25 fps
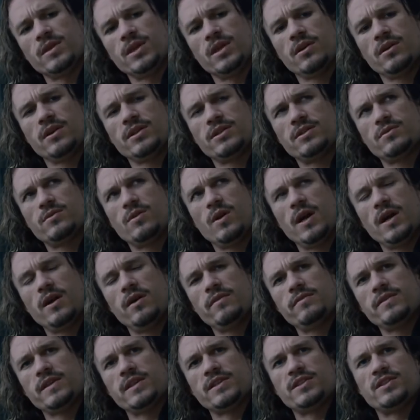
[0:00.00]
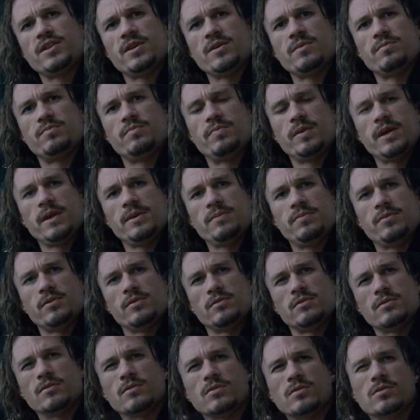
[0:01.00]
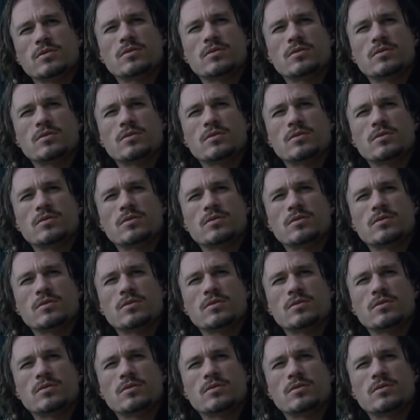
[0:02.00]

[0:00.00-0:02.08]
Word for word: you know, it's quite obvious that people,